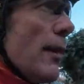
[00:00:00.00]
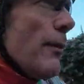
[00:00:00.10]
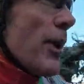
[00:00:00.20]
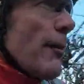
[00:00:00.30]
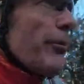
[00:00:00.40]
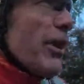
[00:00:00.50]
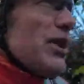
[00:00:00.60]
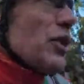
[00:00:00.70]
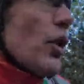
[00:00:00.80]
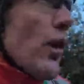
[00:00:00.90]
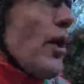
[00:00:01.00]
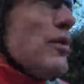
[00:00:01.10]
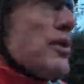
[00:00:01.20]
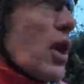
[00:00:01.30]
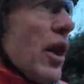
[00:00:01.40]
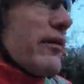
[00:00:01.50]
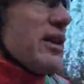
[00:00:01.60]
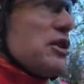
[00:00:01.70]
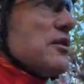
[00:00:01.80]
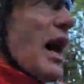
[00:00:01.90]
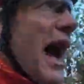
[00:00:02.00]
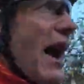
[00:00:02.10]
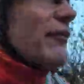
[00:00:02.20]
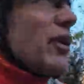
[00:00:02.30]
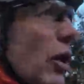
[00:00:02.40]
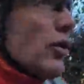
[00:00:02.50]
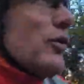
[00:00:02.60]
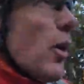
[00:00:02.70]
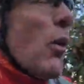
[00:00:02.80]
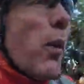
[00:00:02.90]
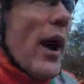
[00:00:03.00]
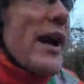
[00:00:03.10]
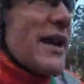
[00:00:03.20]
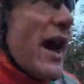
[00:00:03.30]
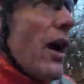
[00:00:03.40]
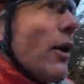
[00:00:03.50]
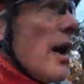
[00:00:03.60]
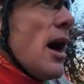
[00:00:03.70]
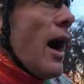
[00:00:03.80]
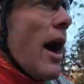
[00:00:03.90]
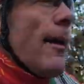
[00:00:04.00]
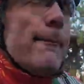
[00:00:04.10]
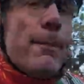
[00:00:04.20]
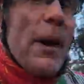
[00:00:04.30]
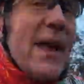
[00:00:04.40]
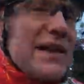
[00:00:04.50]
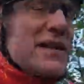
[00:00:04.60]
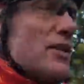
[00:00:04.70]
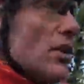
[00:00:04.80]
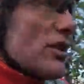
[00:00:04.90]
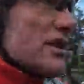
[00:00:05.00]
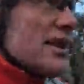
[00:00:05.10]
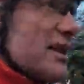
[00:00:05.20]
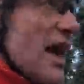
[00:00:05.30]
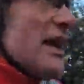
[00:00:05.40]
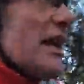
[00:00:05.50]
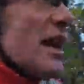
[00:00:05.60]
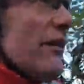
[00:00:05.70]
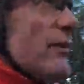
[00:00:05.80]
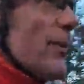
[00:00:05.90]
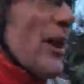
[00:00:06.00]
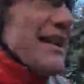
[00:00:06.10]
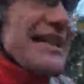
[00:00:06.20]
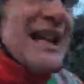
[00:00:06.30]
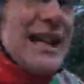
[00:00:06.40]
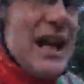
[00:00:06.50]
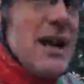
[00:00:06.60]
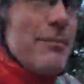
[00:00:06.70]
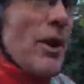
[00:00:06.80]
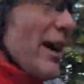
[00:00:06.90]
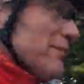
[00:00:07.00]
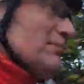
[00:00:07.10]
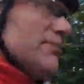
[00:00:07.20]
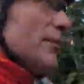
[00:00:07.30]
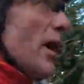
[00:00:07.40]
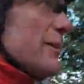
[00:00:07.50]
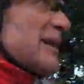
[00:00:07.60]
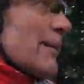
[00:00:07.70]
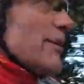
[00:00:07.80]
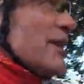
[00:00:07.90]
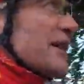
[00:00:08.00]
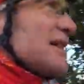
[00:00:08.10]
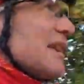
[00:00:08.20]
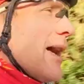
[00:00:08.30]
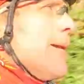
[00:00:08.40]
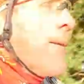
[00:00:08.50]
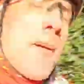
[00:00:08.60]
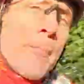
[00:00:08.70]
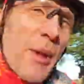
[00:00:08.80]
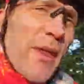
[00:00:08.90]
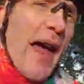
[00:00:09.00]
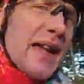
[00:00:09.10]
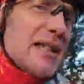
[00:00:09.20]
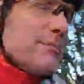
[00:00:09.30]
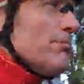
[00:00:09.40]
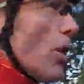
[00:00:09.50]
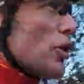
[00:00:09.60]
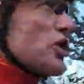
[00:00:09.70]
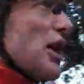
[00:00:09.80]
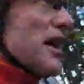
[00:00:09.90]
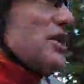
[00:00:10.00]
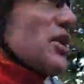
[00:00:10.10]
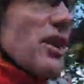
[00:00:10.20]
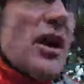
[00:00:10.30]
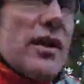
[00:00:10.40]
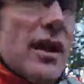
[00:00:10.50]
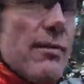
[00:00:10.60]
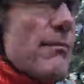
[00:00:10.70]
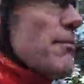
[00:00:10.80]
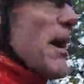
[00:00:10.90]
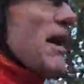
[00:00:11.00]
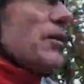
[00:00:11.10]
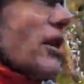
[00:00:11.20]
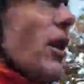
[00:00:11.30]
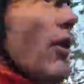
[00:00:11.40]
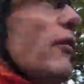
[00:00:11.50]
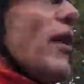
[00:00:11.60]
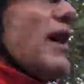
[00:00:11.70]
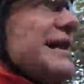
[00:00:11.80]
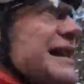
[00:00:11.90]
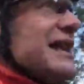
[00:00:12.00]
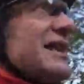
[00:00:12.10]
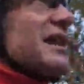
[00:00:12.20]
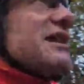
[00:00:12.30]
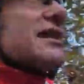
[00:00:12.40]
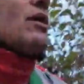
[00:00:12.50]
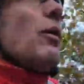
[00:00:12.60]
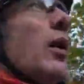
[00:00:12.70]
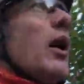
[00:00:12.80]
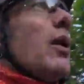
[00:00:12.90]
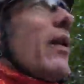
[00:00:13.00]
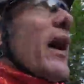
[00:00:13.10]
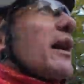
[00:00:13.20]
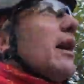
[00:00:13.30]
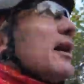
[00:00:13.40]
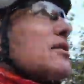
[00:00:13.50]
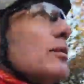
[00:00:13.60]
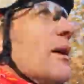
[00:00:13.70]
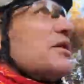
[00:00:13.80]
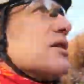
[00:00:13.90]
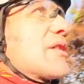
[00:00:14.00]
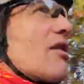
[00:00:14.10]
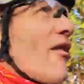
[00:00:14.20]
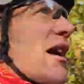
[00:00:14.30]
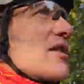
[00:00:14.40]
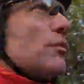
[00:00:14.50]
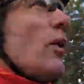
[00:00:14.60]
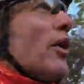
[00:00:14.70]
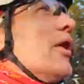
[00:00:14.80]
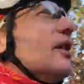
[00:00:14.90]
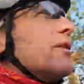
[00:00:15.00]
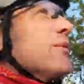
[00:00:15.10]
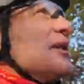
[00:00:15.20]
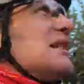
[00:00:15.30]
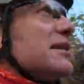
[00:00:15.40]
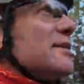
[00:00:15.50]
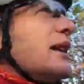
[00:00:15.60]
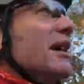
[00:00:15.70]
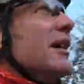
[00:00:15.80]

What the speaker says: But I'm pretty sure those kind of issues have gone away now. But that's not to say if you buy a second-hand bike, might be something to consider. But that is modulation, the amount of distance. Whoa, that guy's almost just crashed. What on earth was he doing?